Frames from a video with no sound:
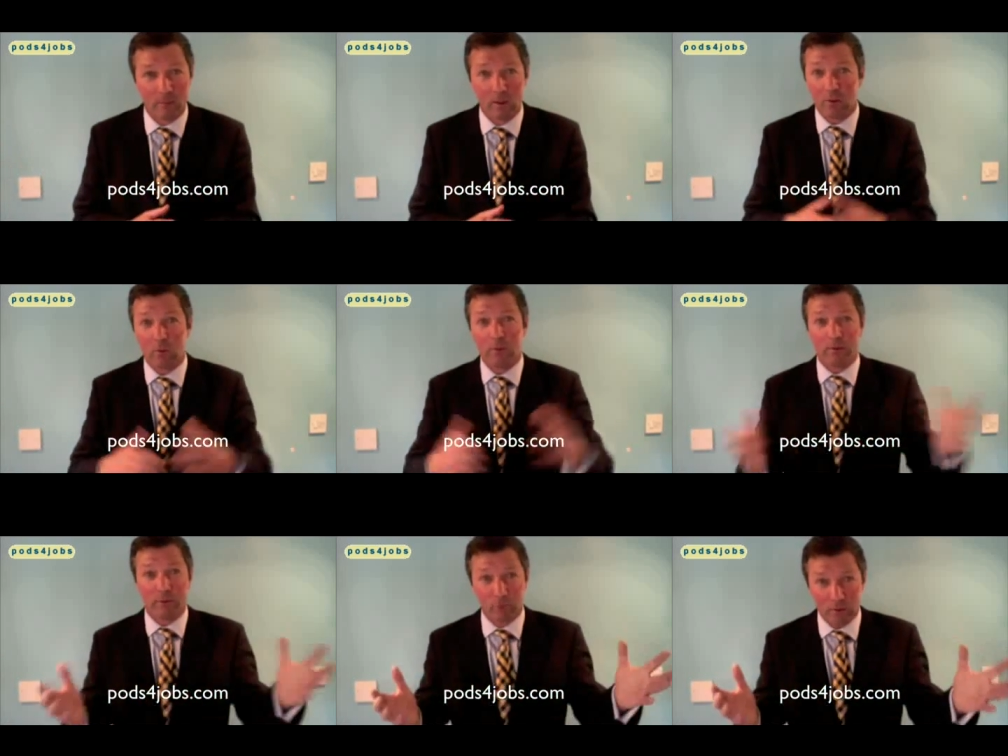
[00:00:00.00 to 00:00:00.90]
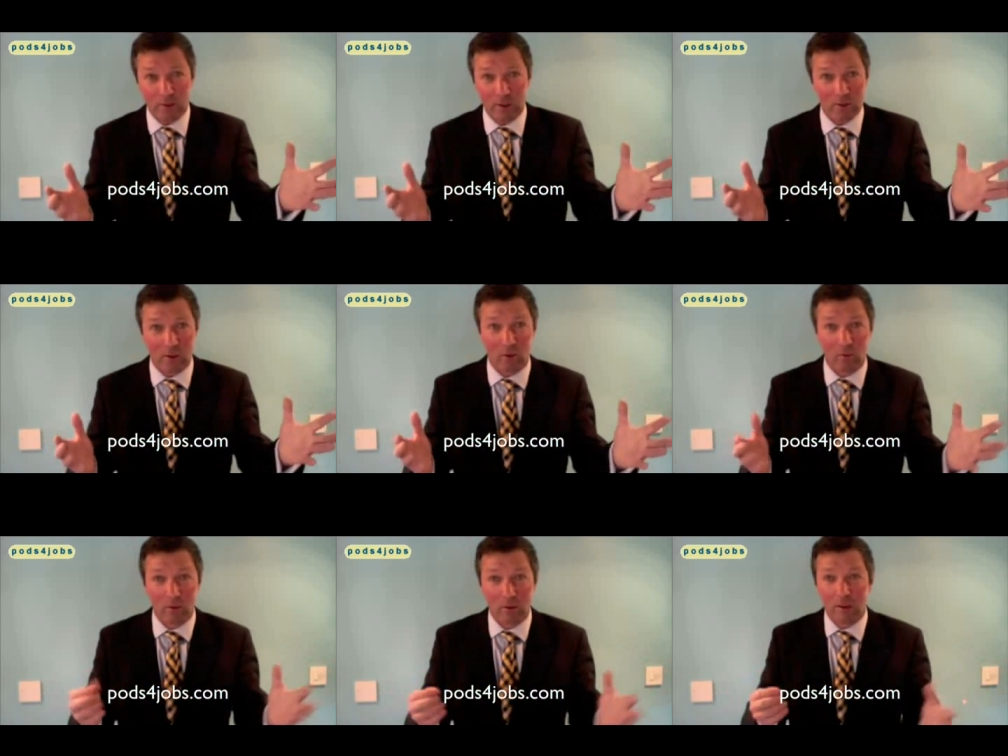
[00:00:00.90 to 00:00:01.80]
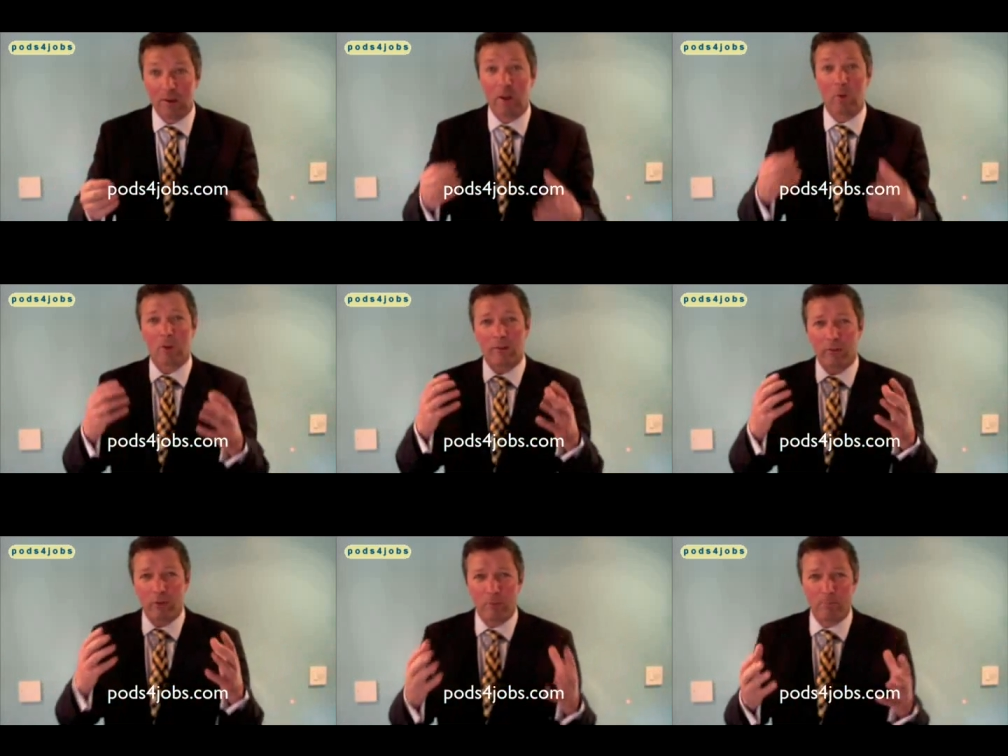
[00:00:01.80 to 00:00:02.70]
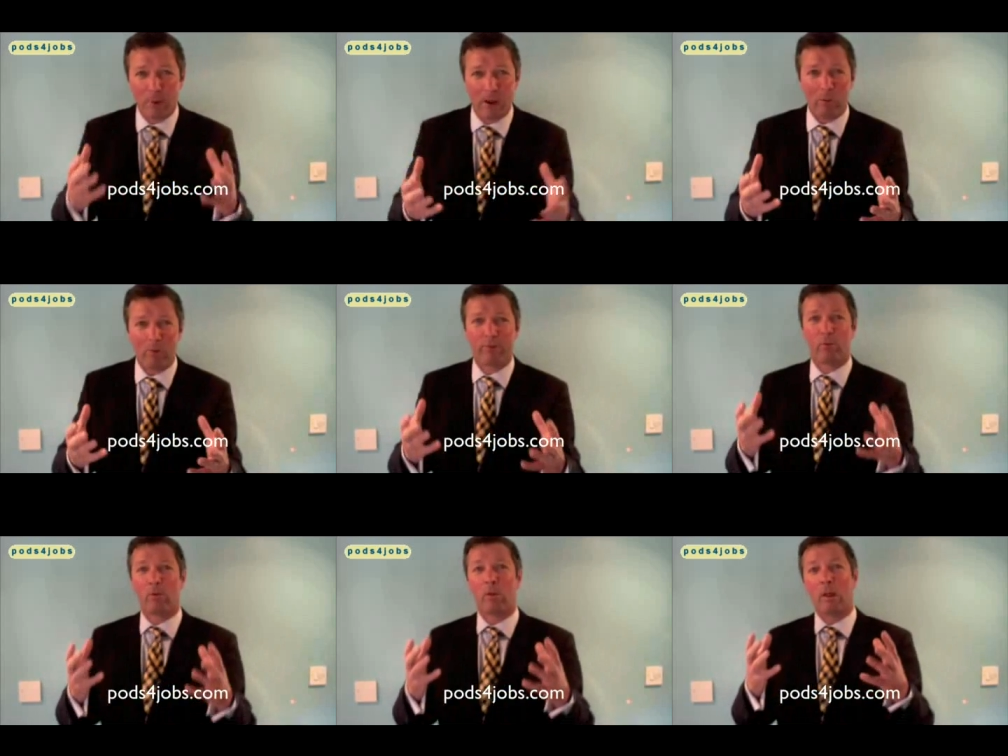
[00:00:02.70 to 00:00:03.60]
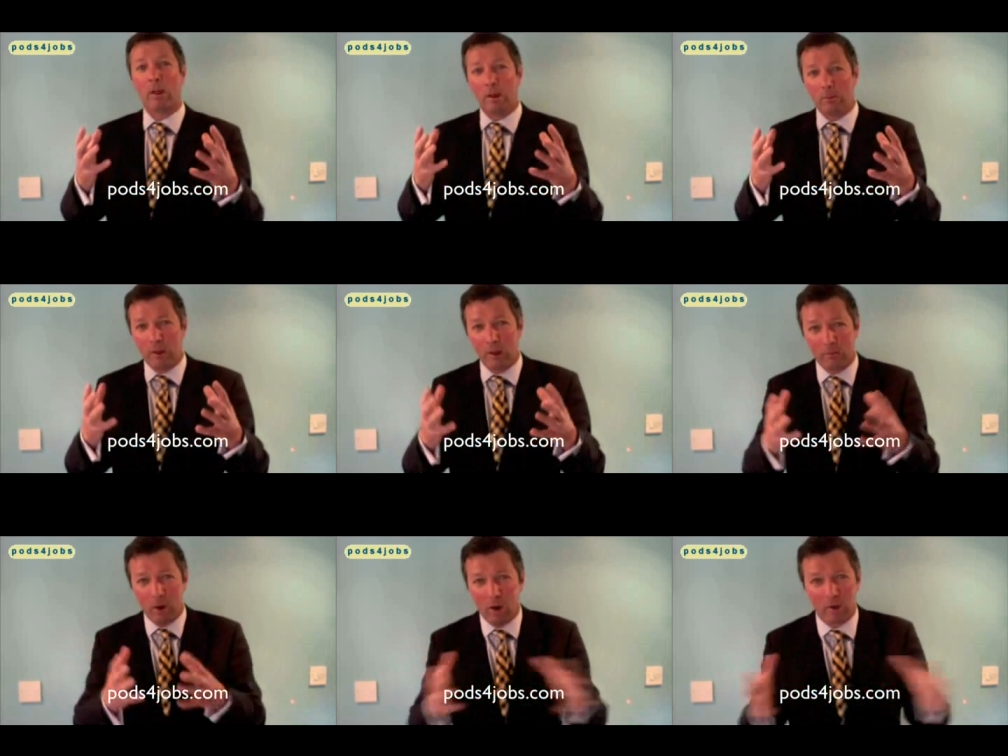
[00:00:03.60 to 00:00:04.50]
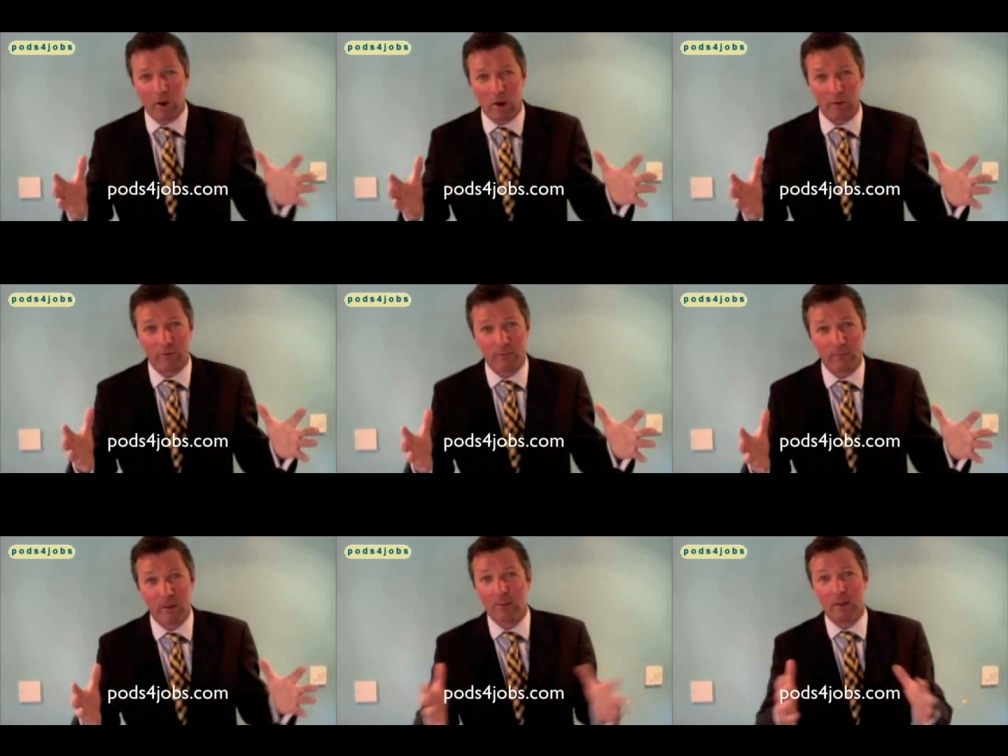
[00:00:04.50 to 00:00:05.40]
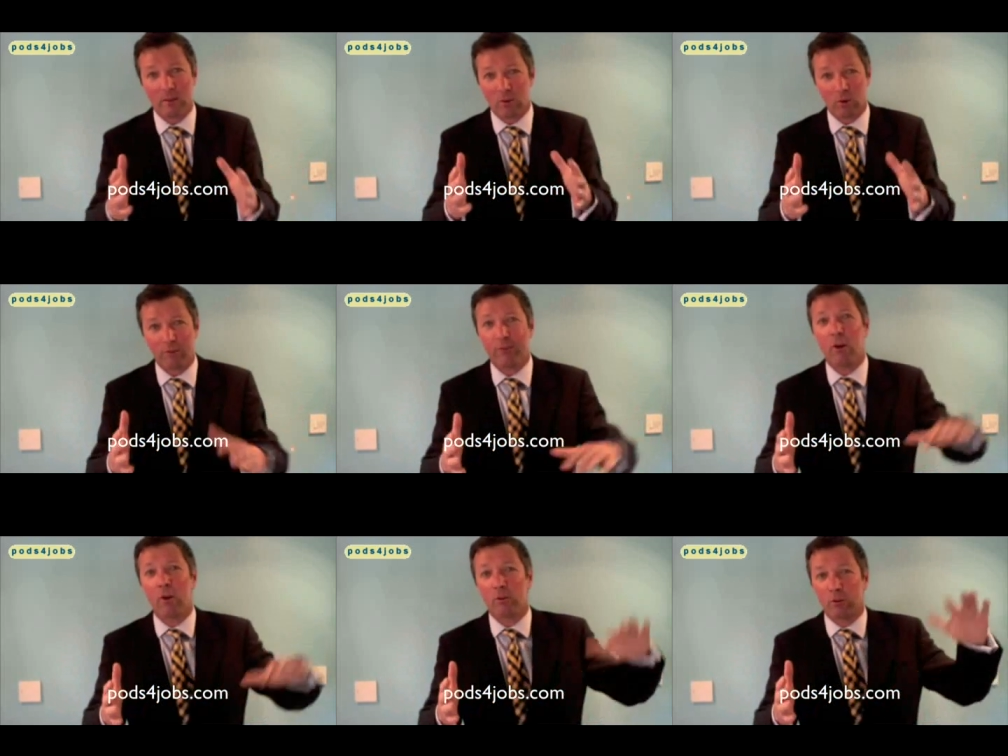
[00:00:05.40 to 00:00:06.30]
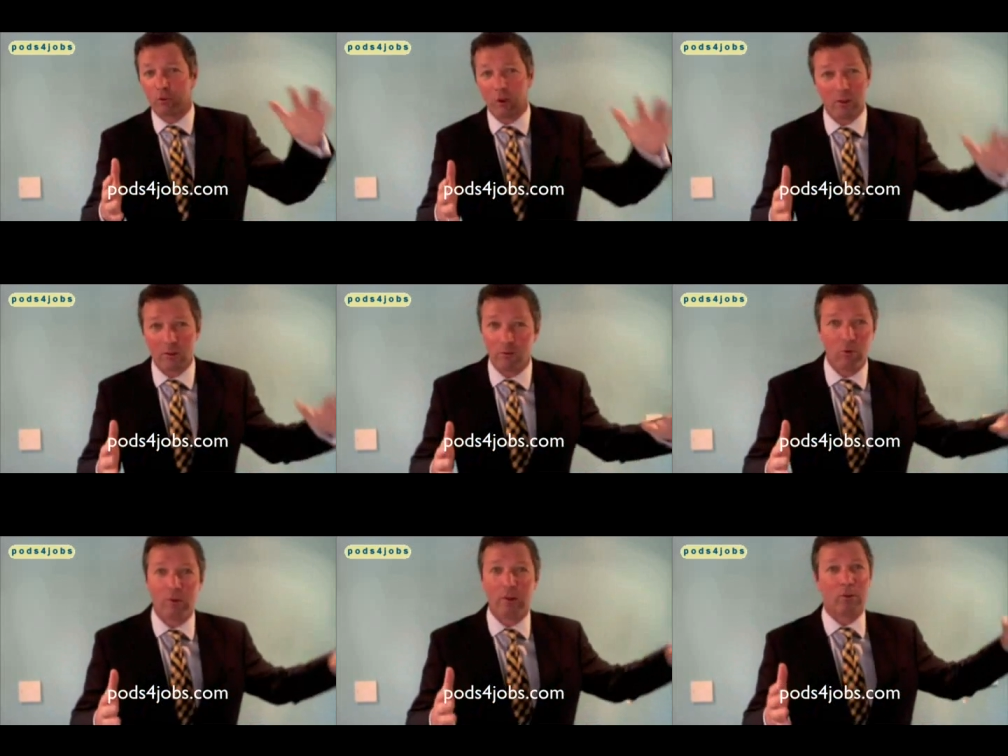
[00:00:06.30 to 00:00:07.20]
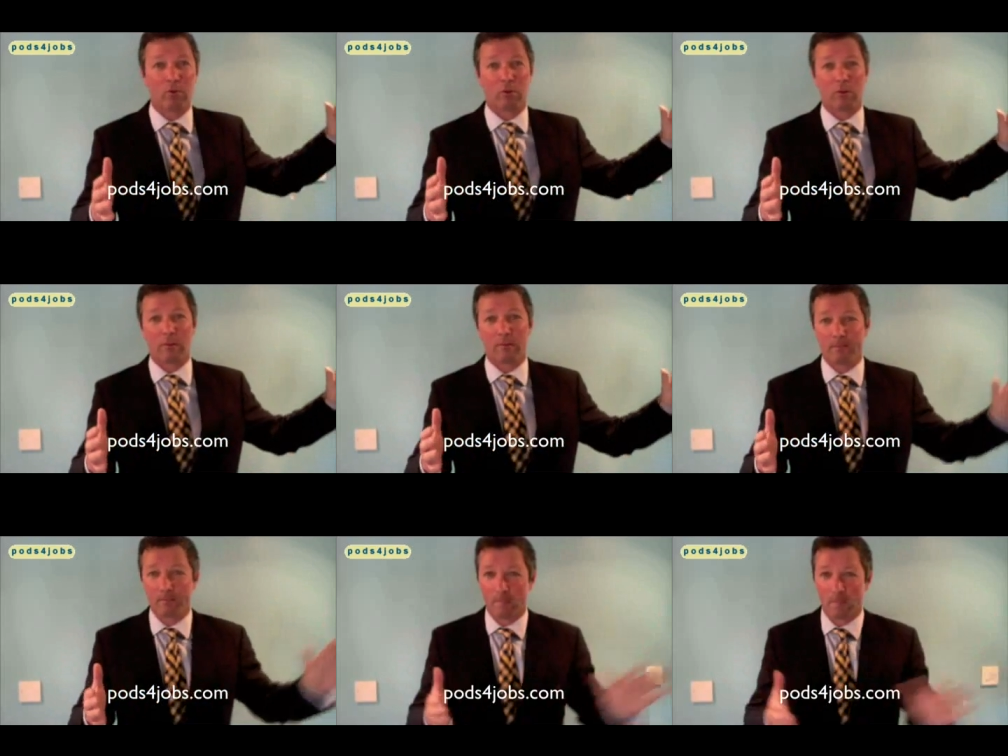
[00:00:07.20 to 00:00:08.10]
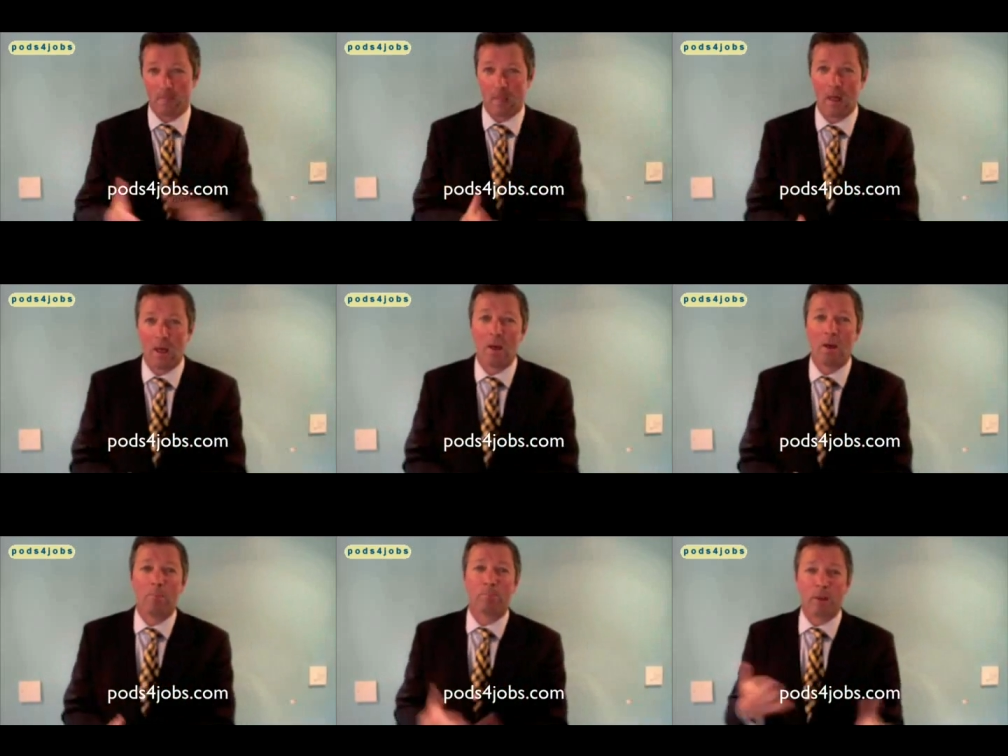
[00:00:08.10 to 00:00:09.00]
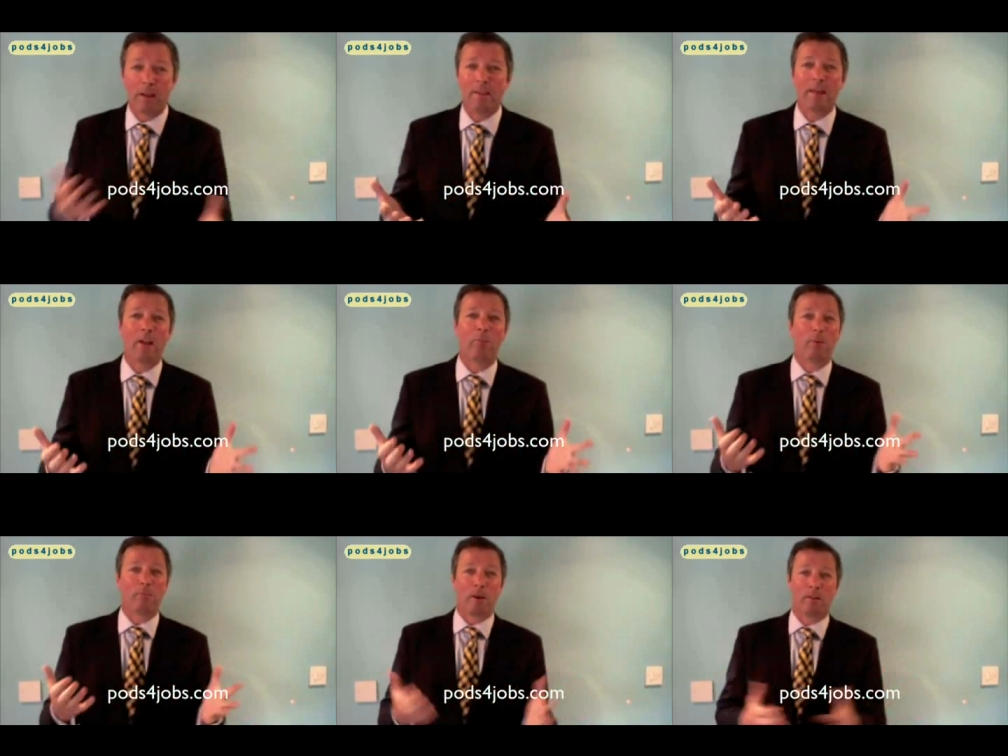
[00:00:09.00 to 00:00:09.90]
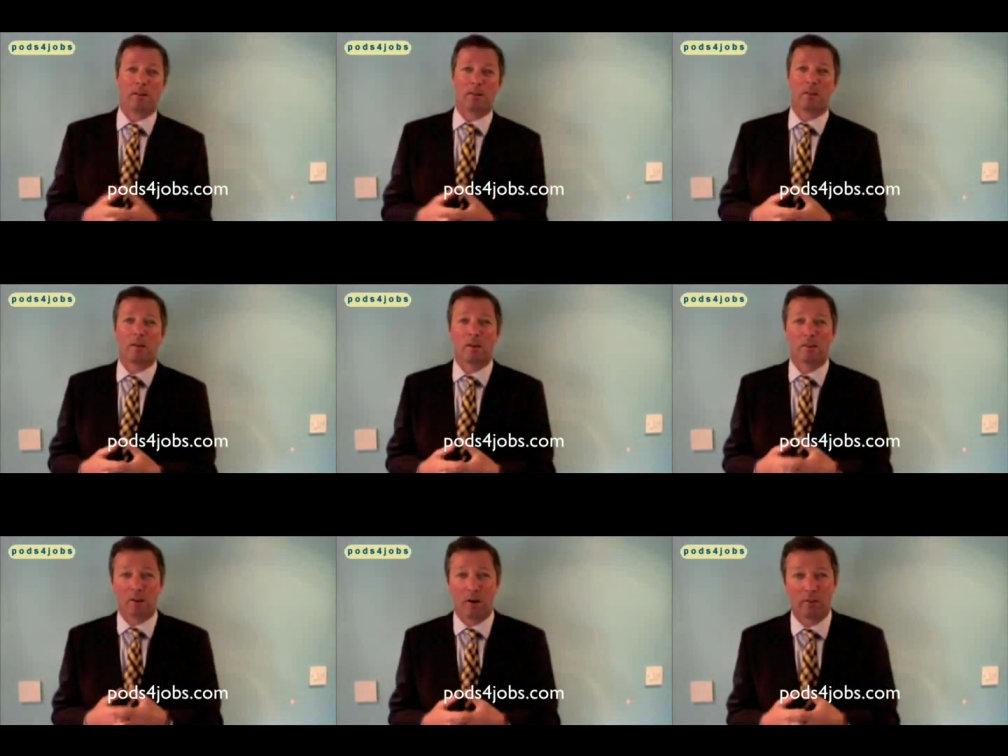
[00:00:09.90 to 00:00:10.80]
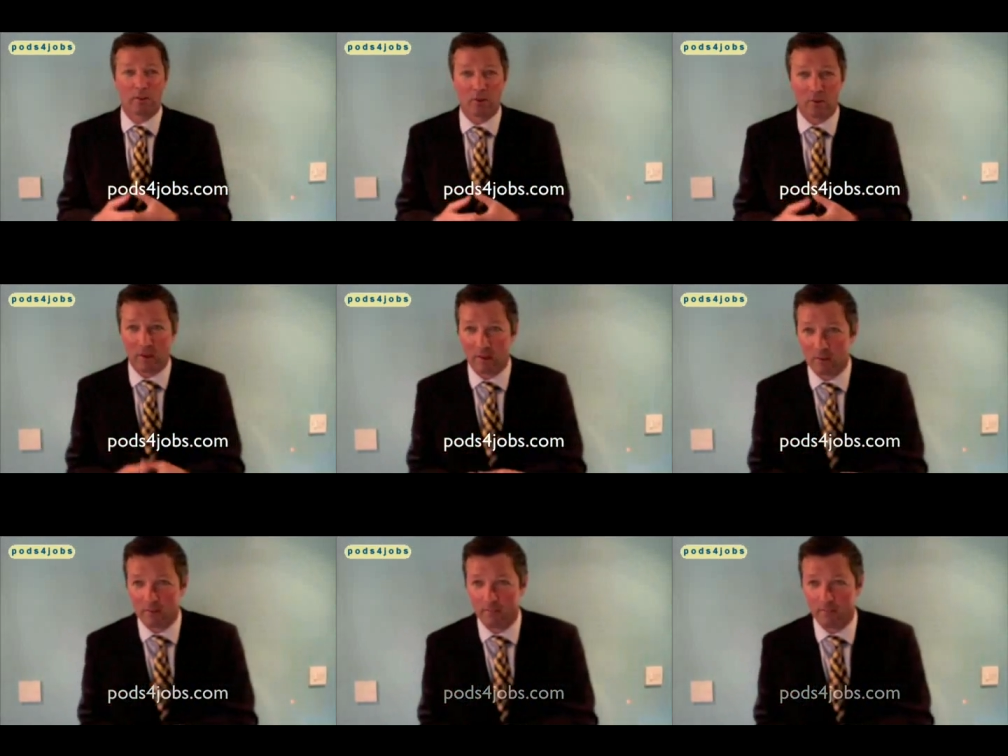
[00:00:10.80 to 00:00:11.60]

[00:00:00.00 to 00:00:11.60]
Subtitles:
20 years ago. You know, it's going to have a very powerful archive that's going to follow the trends of all the industries. Please help me make this site a success.